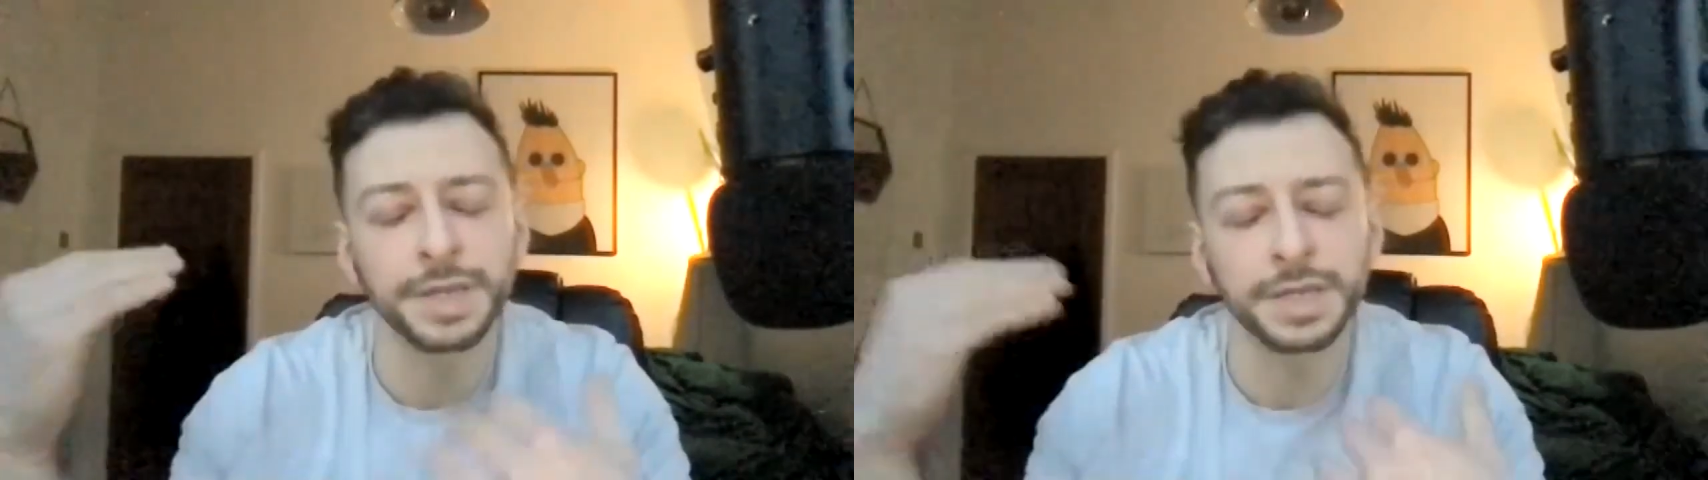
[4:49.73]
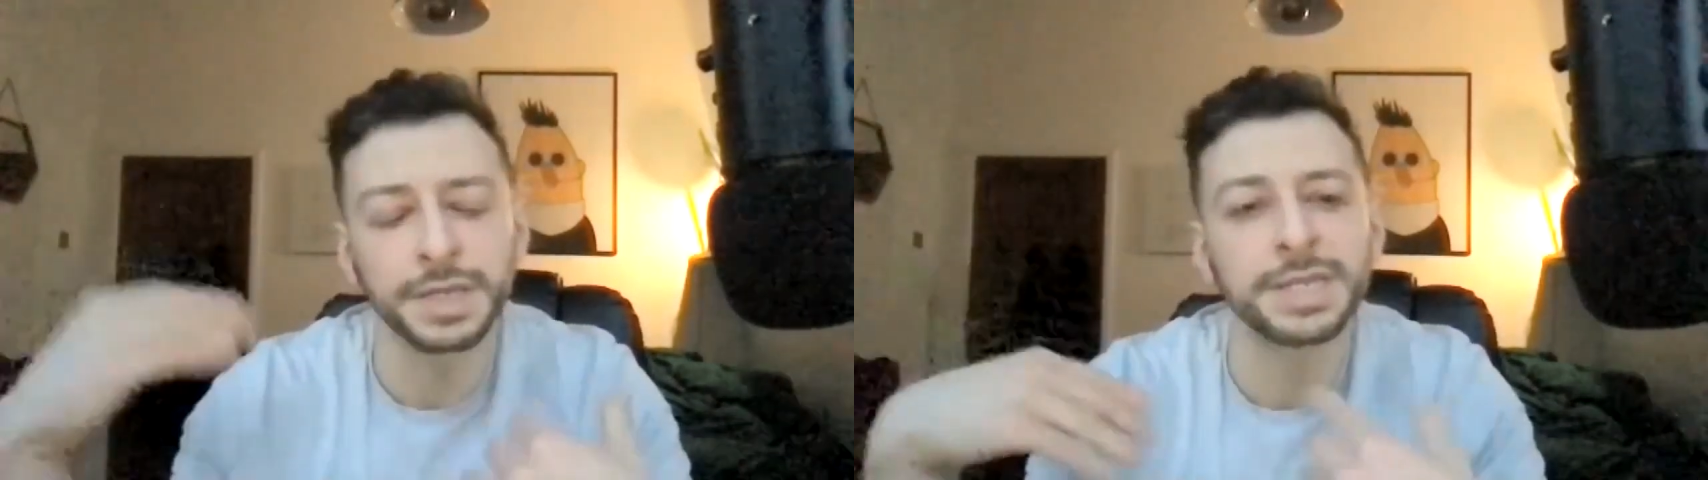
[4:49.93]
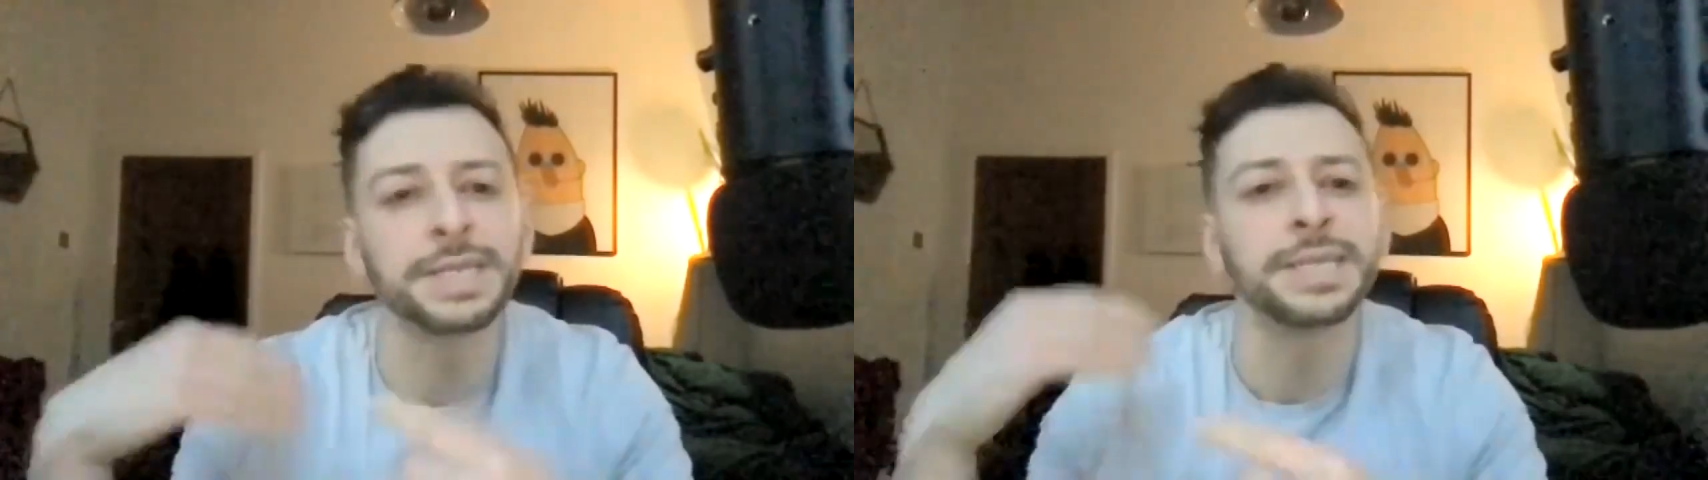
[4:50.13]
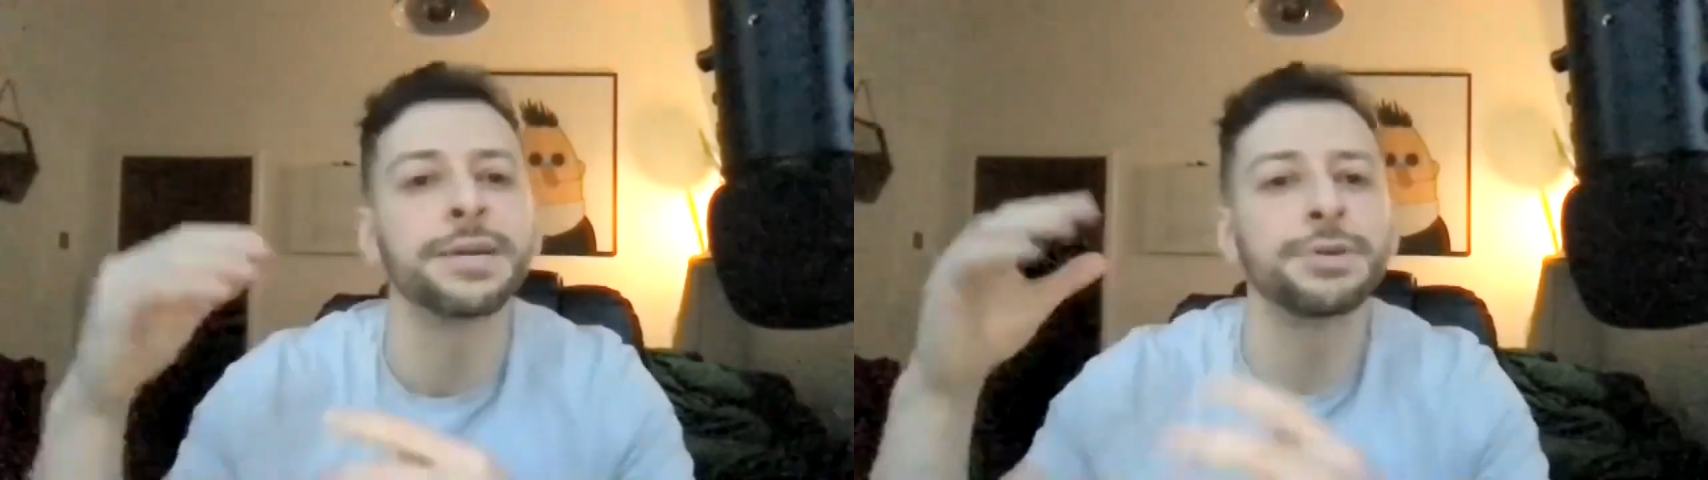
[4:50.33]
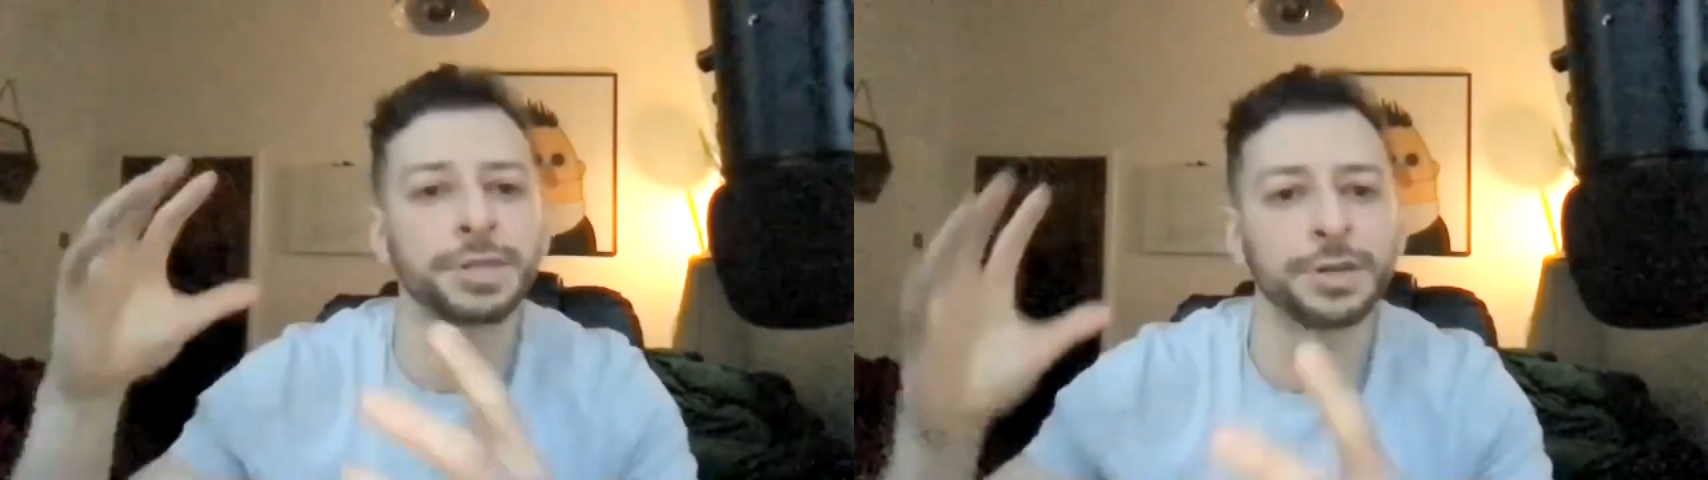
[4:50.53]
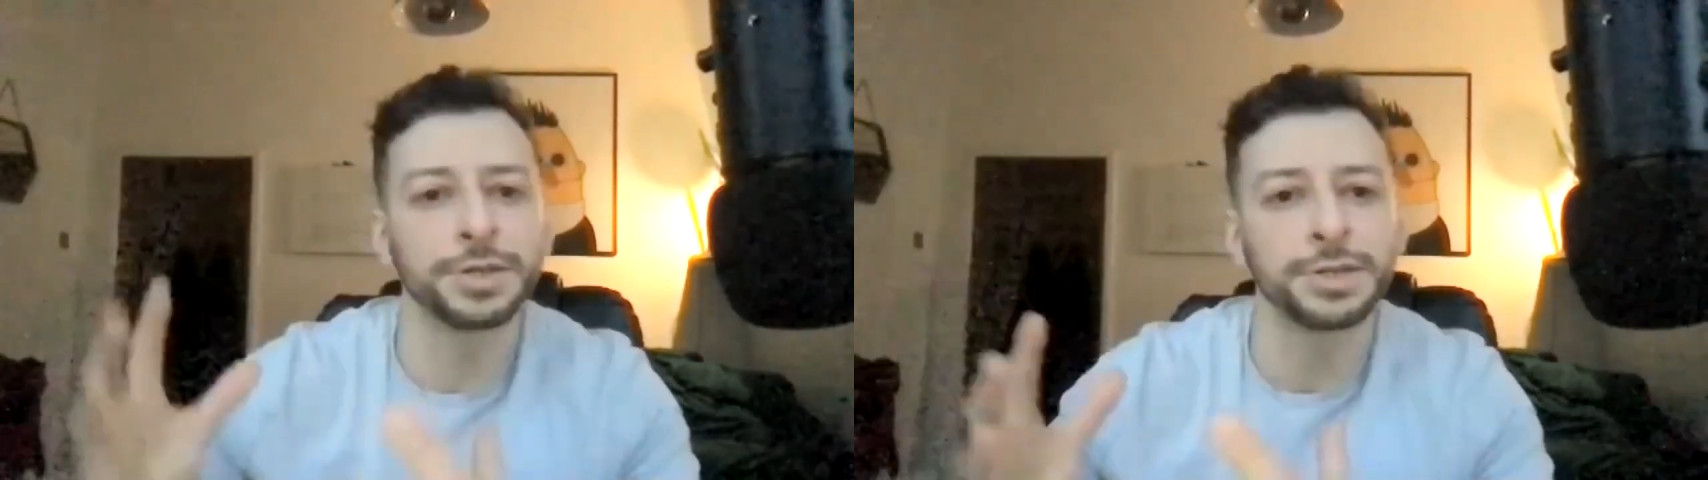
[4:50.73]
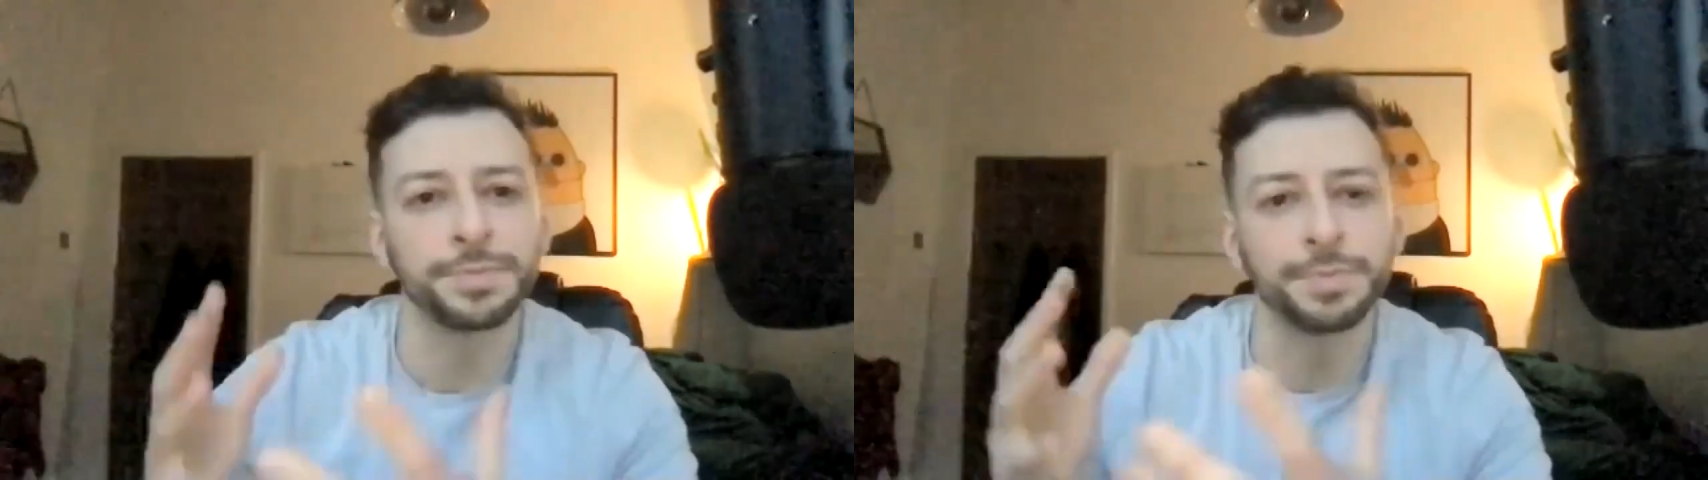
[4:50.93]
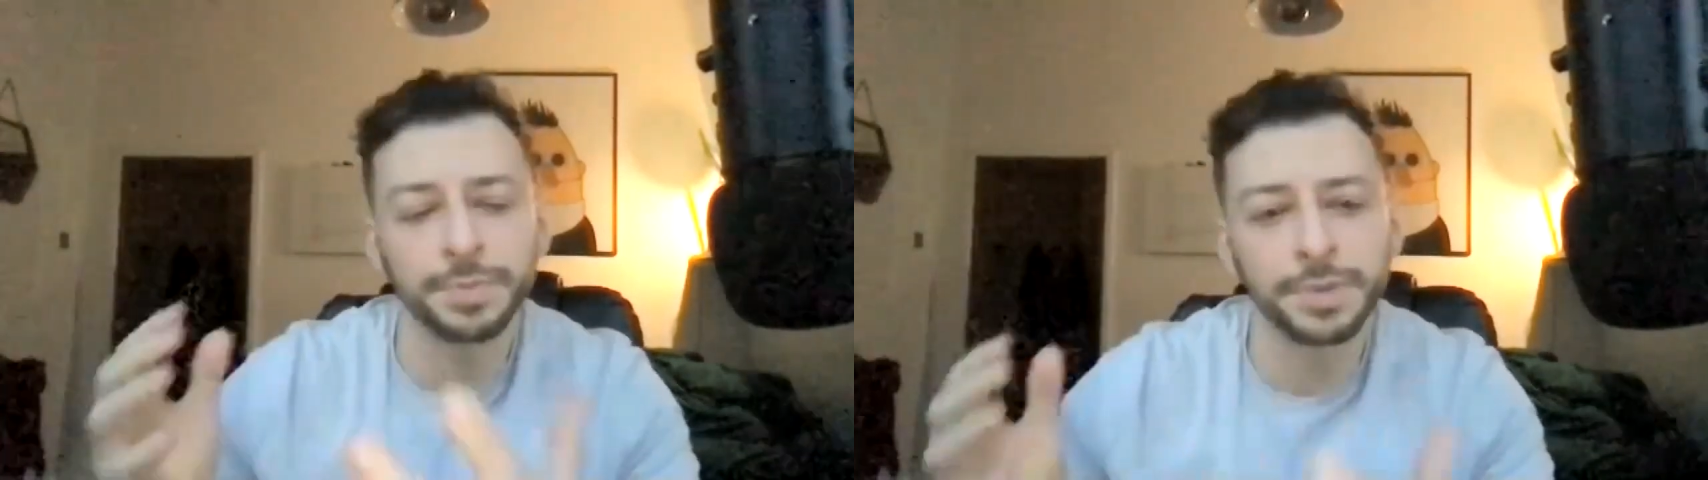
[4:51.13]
it's sitting there, it starts to